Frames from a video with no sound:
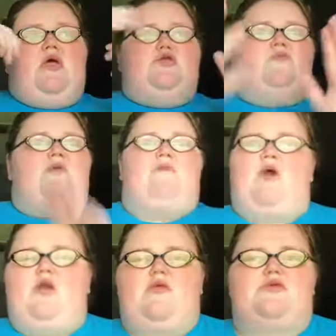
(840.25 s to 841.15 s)
She'd never
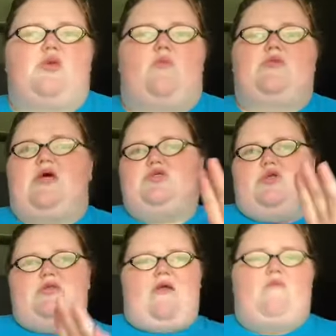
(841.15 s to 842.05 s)
go to the store with us,
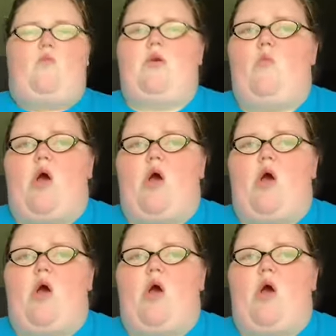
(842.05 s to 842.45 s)
she'd never want to